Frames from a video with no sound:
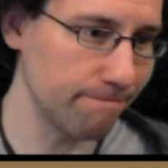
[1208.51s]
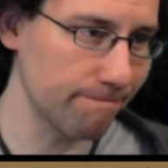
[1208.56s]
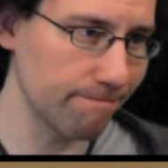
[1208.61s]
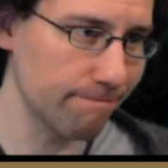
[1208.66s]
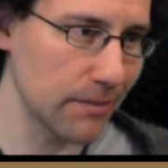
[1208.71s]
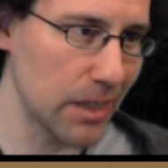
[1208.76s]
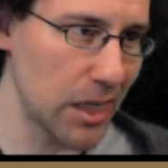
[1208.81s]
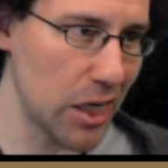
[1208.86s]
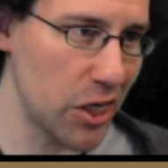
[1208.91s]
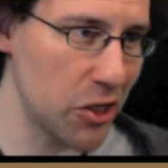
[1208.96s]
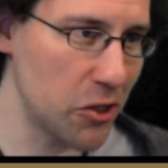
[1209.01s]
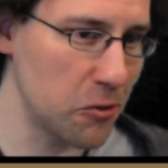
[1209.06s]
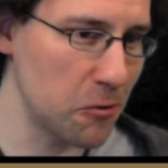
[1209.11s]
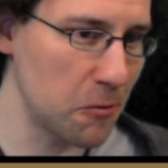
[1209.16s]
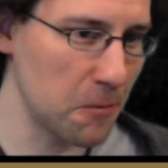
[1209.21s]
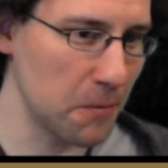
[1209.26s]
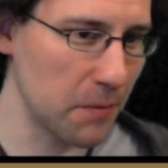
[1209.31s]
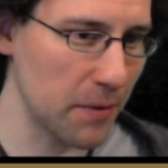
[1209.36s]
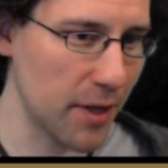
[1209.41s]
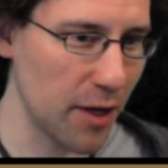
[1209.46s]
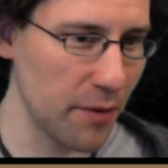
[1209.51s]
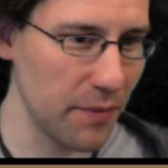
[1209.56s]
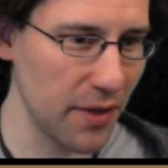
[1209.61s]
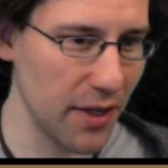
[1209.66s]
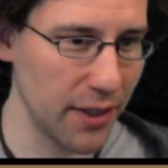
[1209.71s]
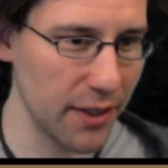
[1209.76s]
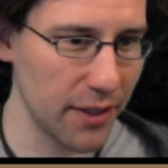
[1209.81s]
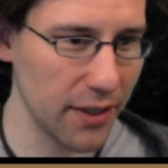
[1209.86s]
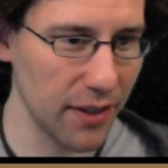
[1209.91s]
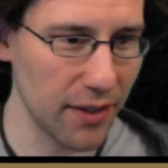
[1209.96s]
No, I
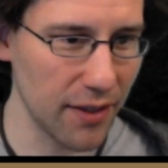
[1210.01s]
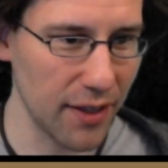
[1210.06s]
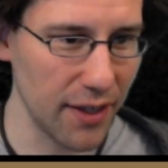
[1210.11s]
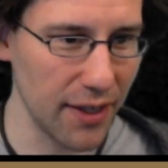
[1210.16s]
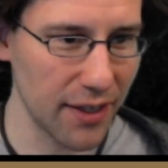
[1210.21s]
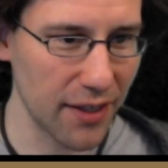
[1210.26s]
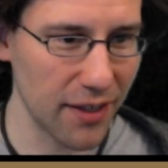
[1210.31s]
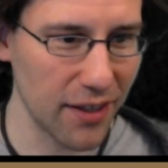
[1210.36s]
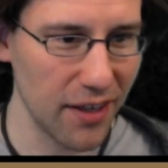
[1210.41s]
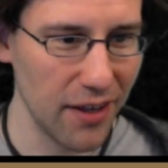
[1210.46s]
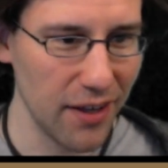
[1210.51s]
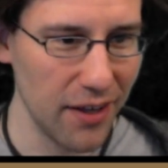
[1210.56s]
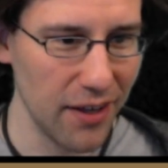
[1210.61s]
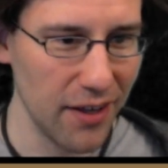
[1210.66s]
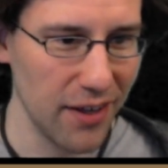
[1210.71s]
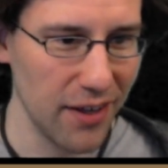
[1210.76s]
mean, like,